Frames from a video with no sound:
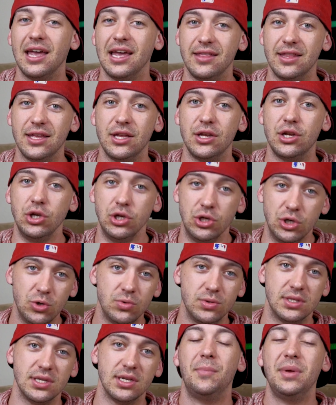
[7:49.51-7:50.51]
and then
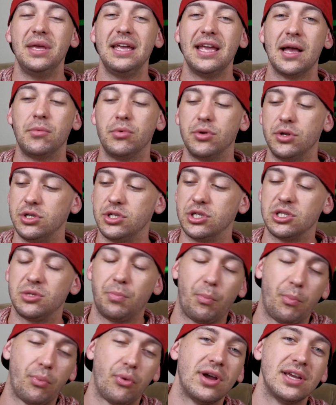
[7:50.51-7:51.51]
use it. Being able to
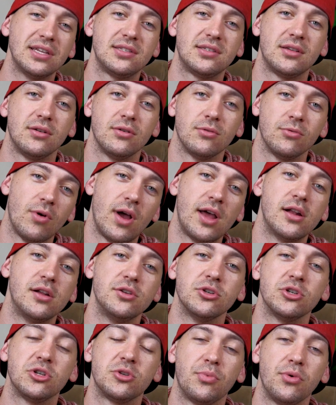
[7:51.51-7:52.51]
just press right on
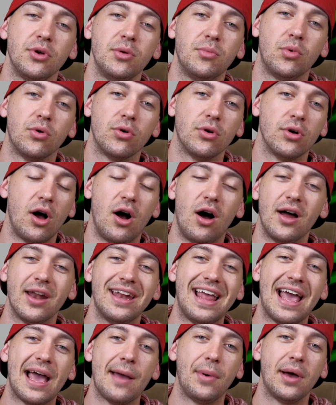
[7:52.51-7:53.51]
your springboard on
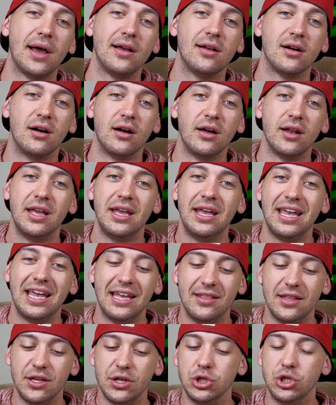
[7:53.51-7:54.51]
an app icon
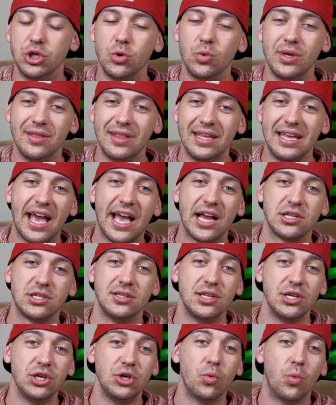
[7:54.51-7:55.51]
and then doing the
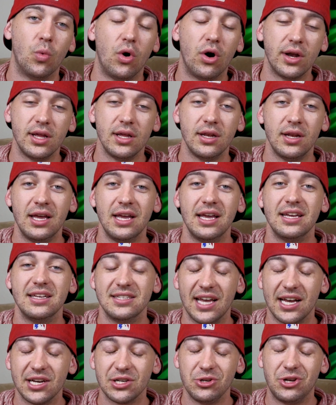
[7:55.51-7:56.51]
action that you wanted
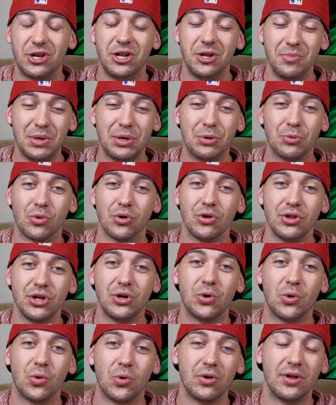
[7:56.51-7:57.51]
is actually going to be really
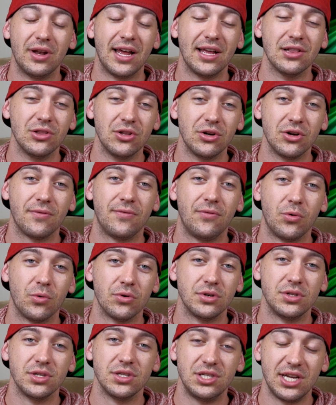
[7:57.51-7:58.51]
cool, and I look
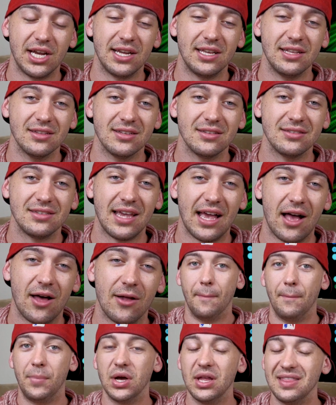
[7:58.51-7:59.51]
forward to checking this
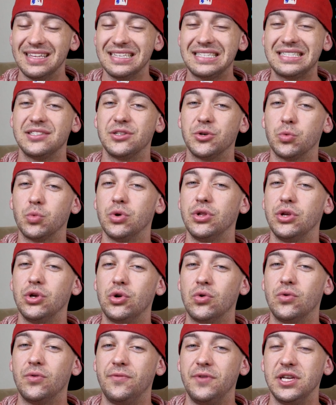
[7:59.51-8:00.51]
out. But this is a really
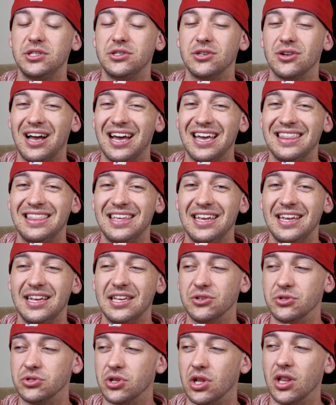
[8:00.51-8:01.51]
cool feature, I think,
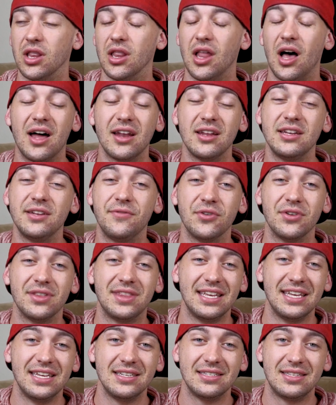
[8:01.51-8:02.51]
and there's a lot of different
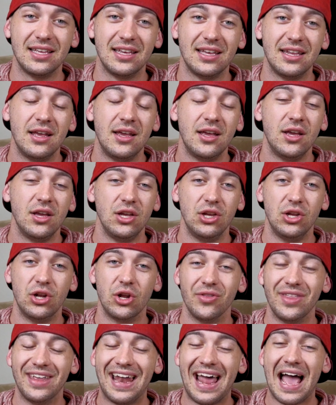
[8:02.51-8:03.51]
things that
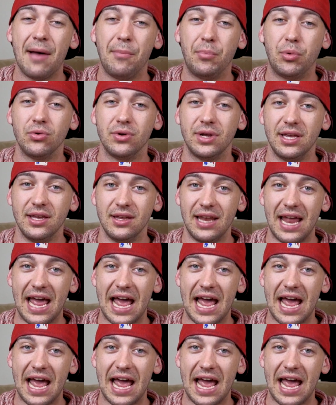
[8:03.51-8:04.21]
that Apple can